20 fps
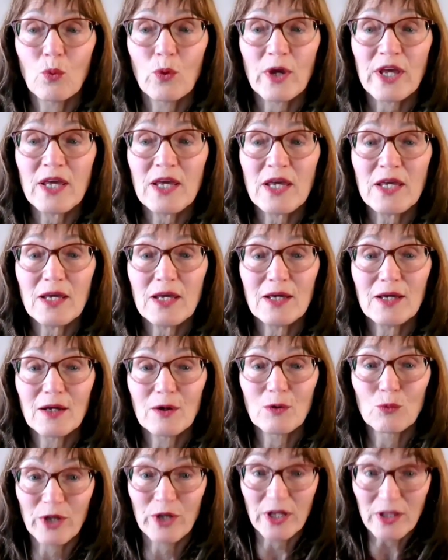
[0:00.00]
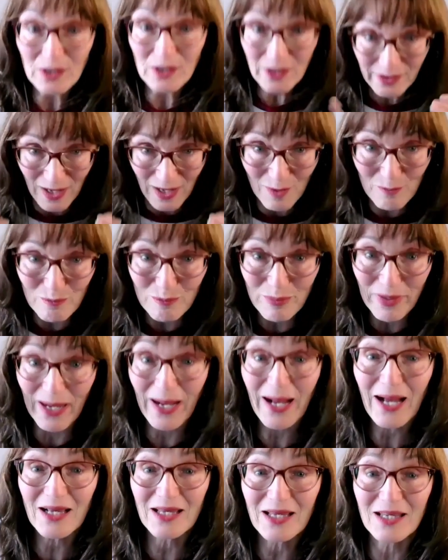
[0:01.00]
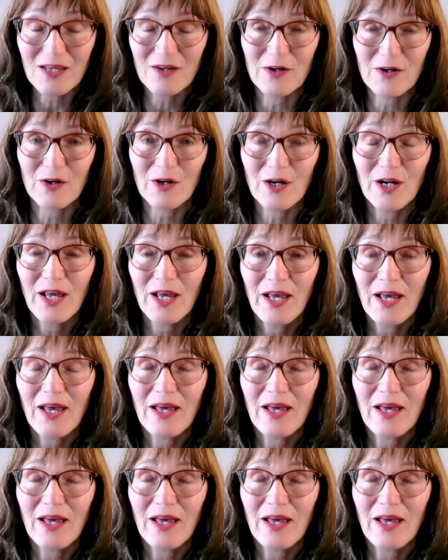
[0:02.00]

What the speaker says: We will come back here.